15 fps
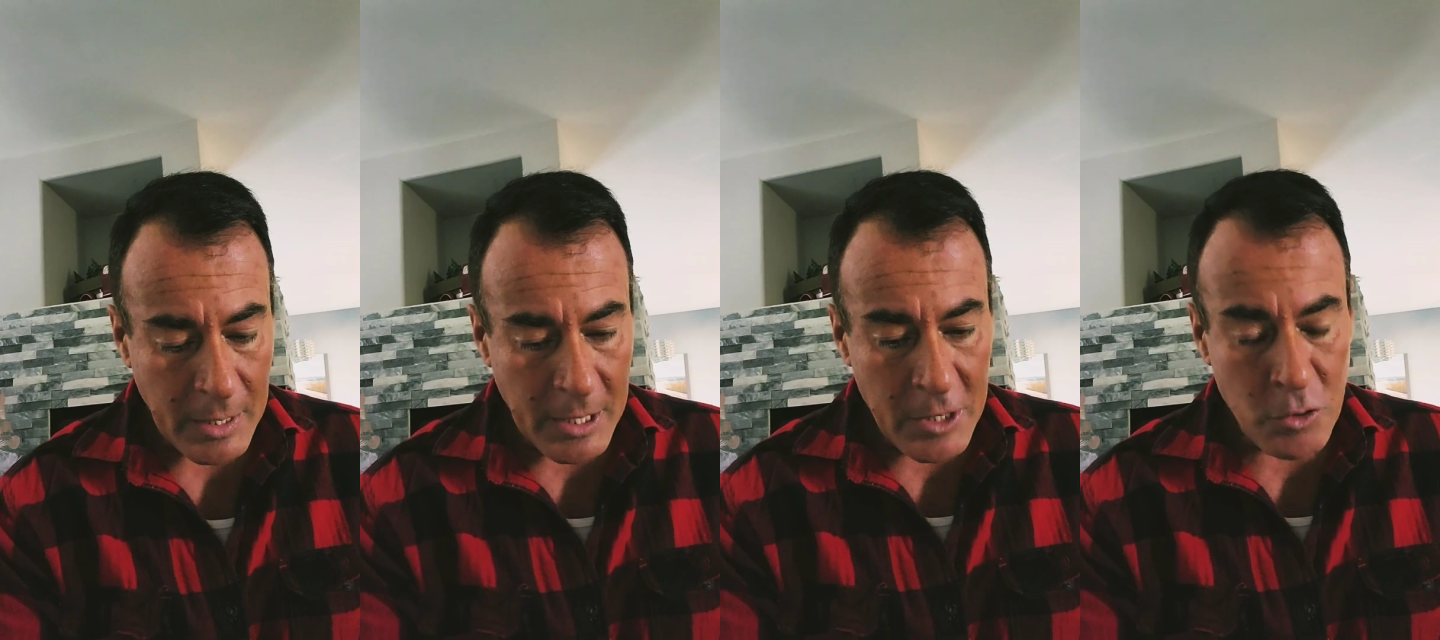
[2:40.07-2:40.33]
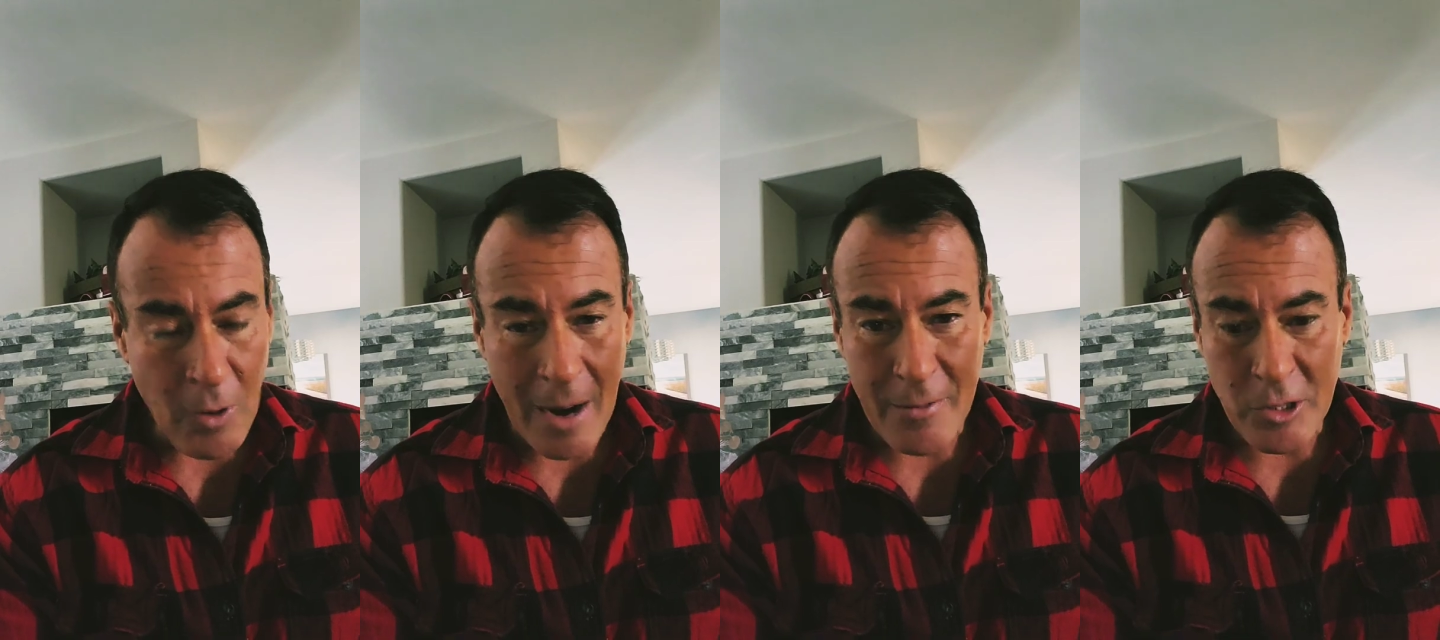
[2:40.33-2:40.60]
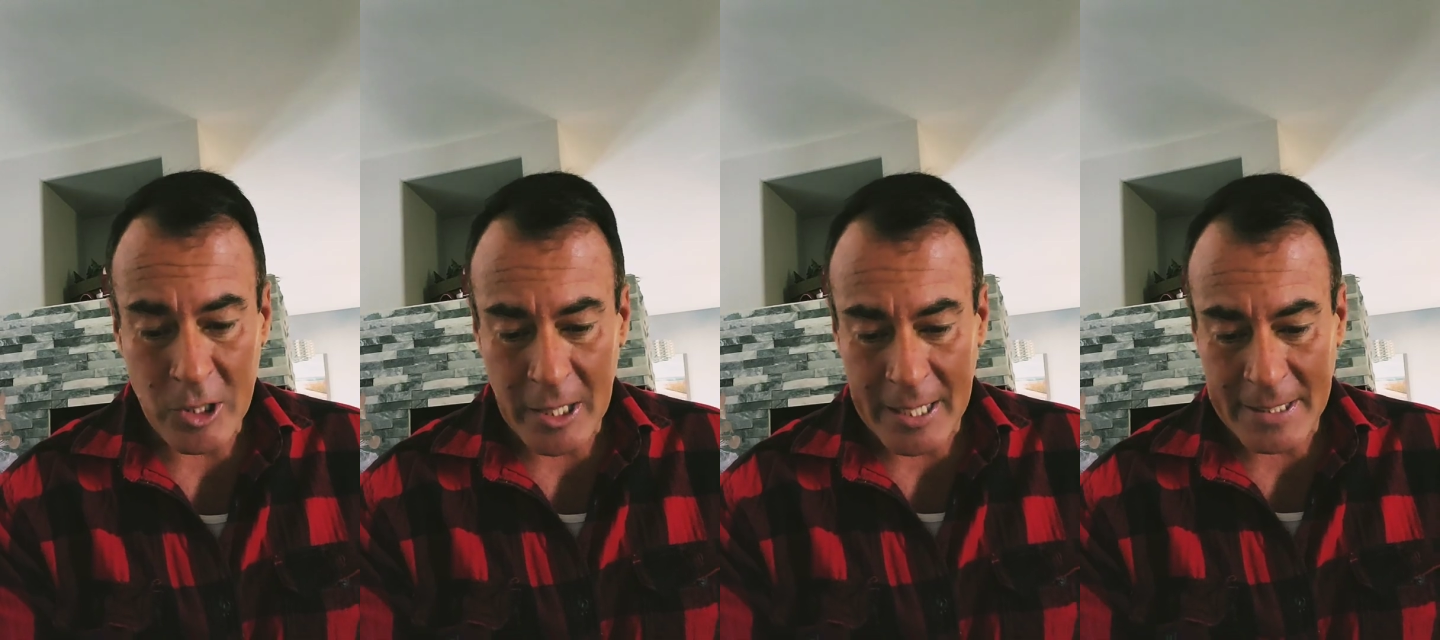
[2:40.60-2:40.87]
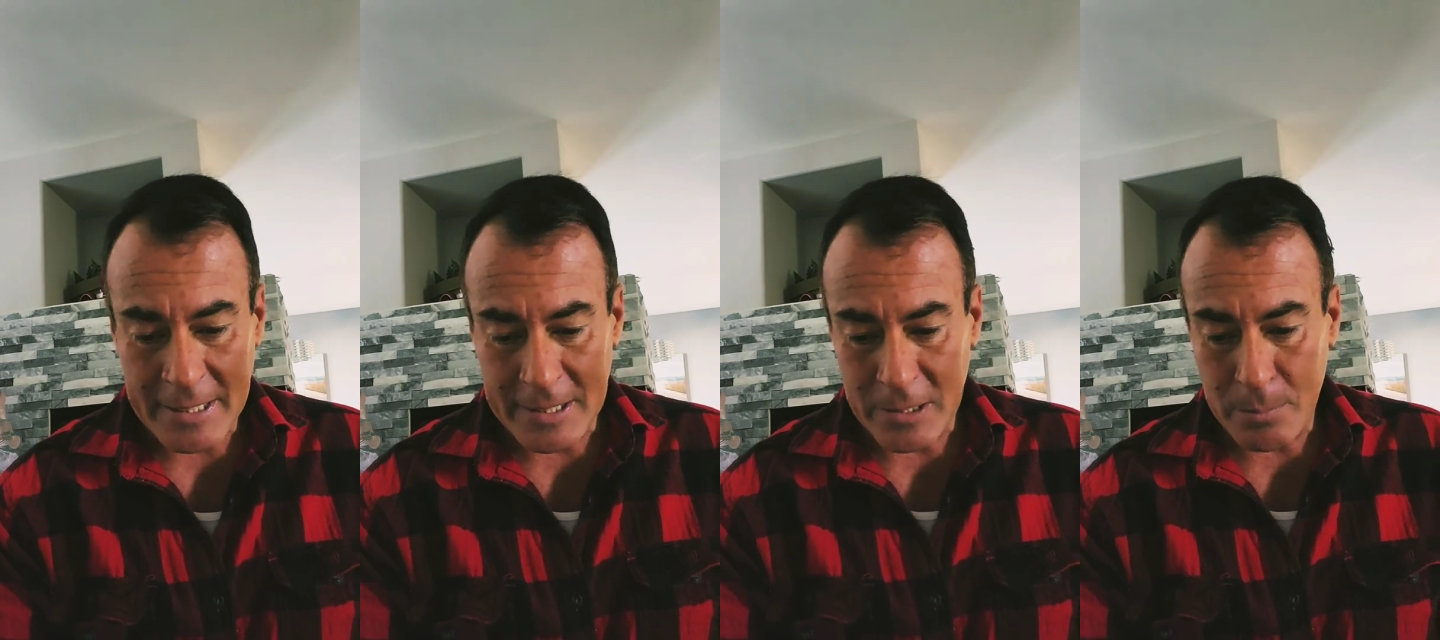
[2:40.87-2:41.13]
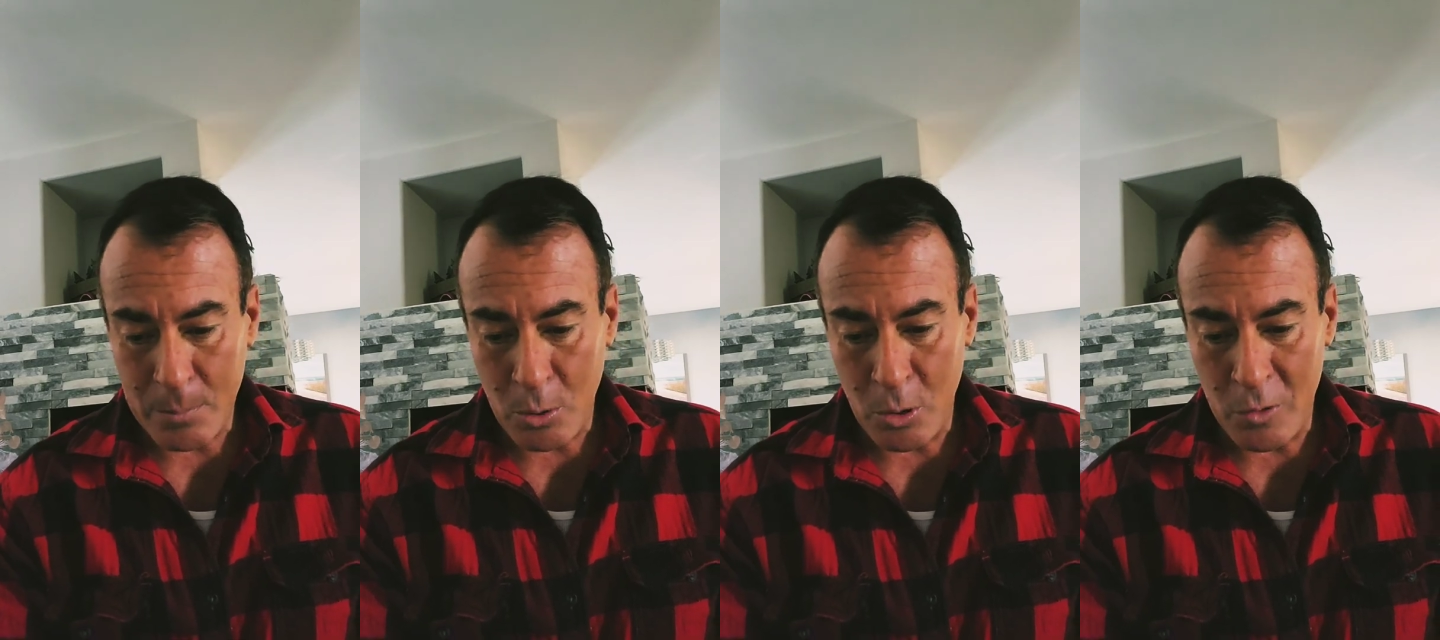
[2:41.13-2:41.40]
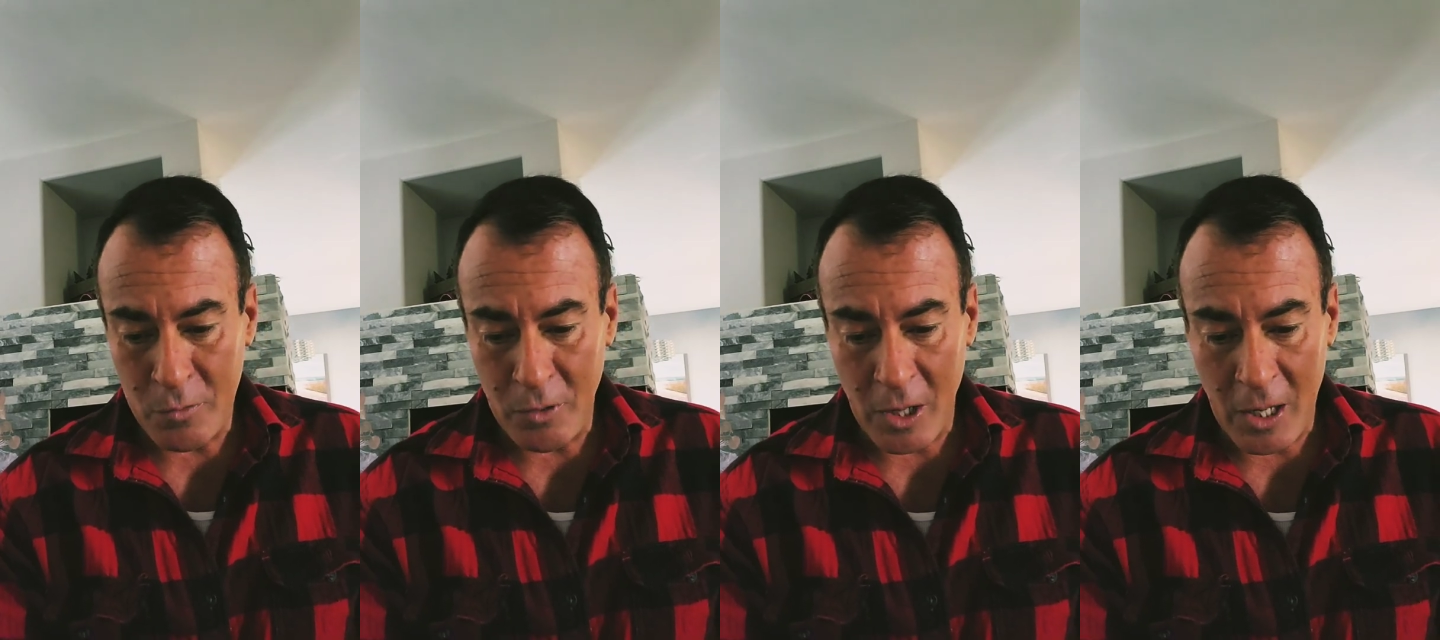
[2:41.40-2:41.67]
driver's license,
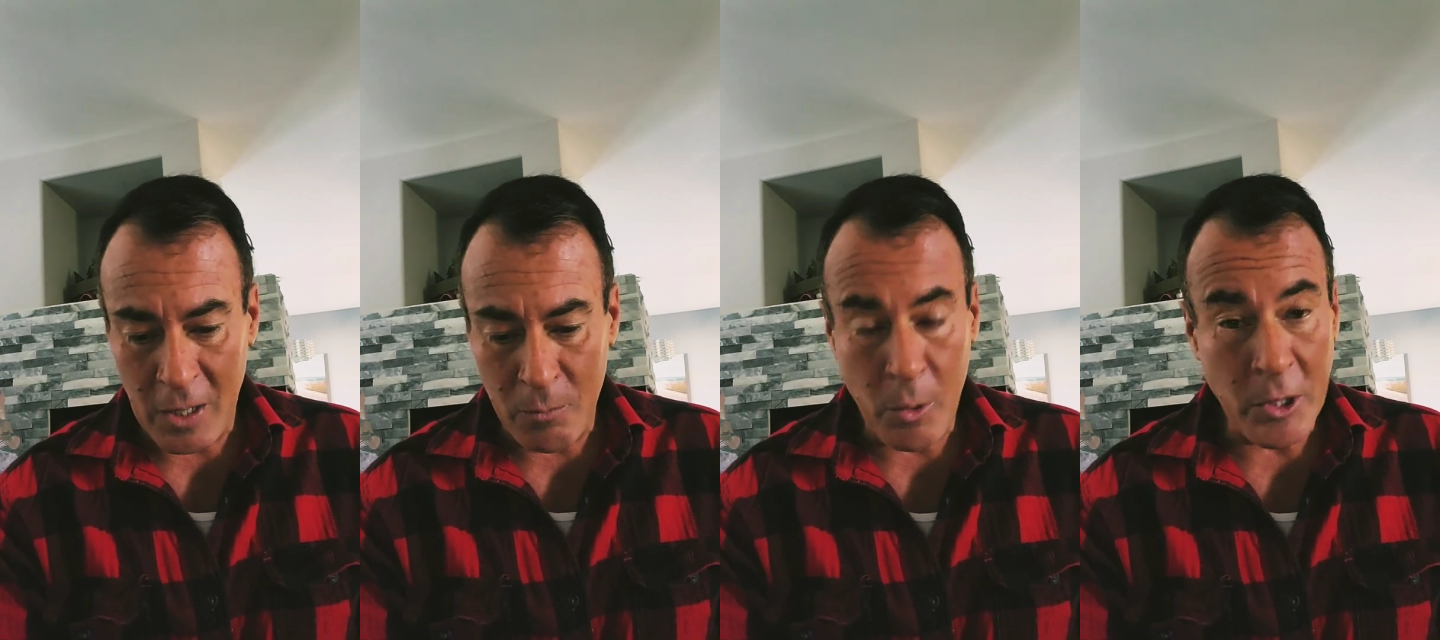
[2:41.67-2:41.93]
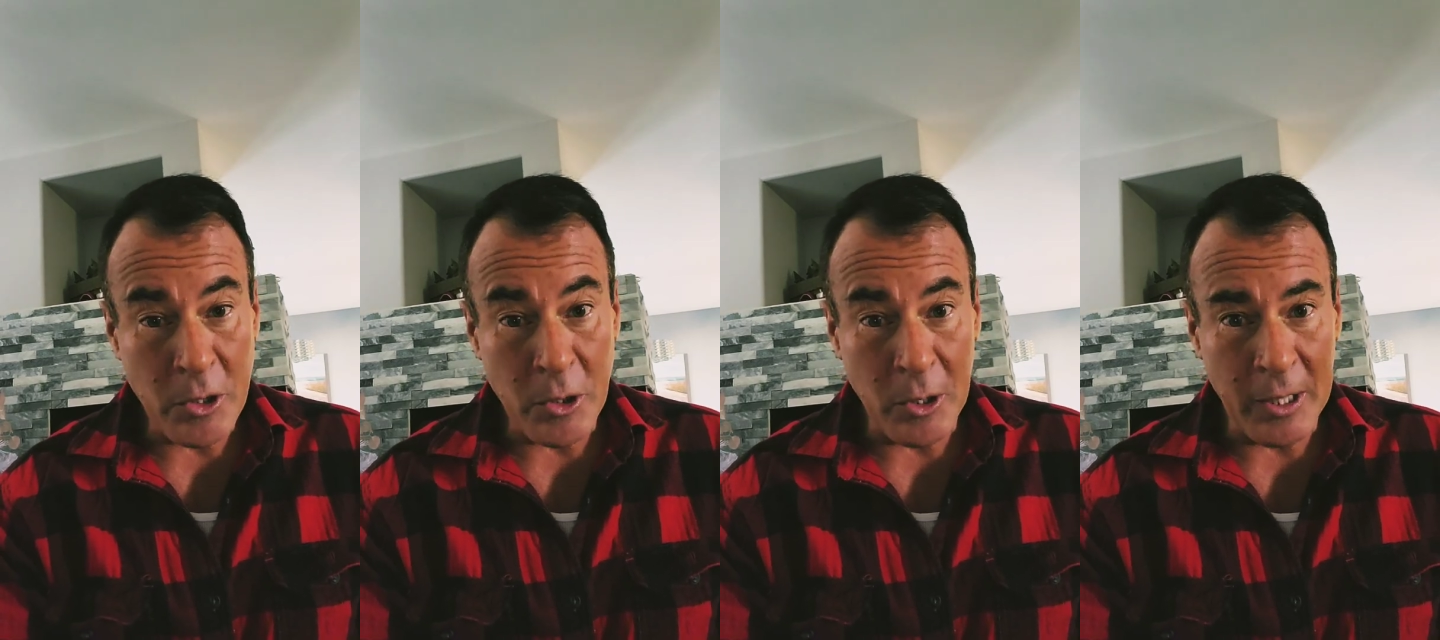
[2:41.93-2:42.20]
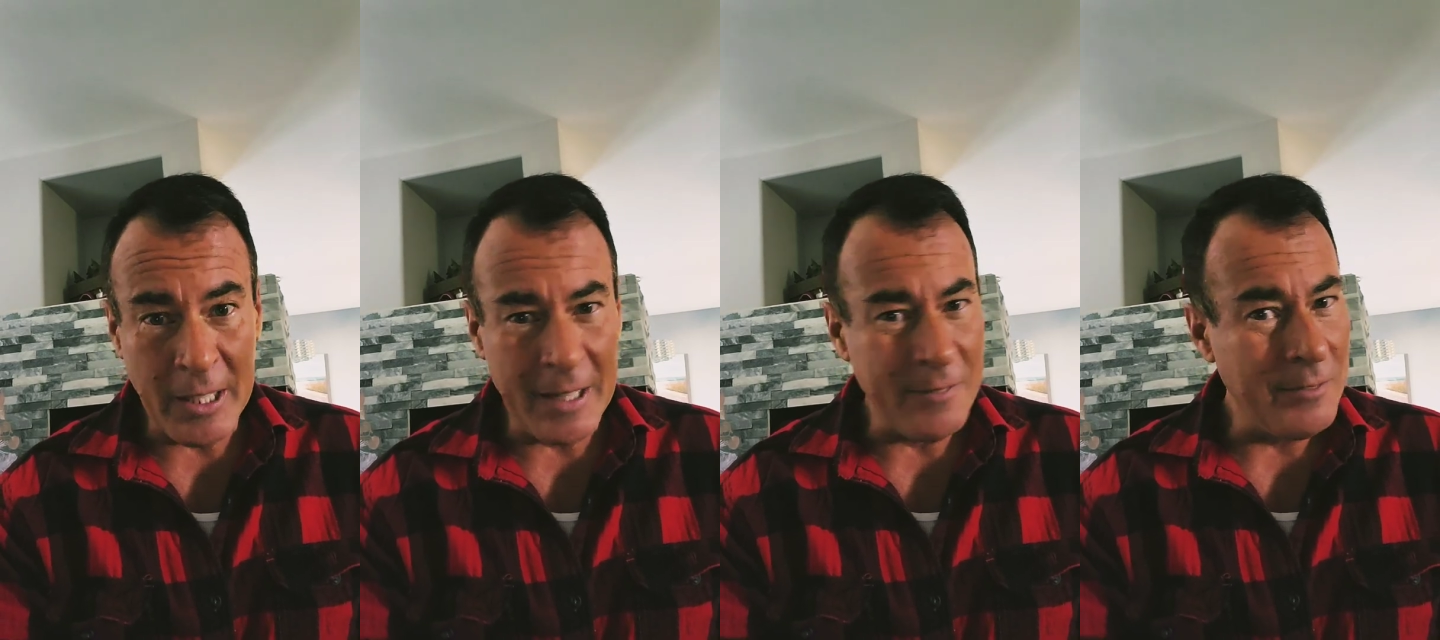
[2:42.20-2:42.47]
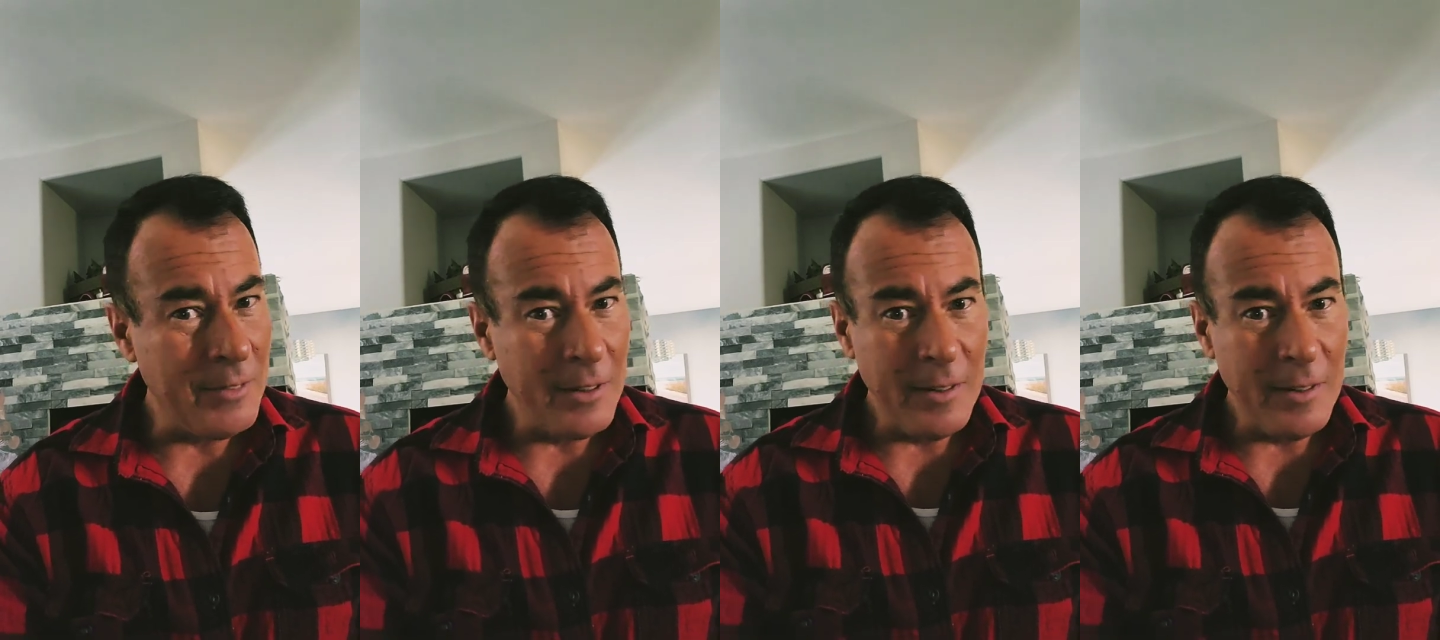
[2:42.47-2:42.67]
proof of where you live.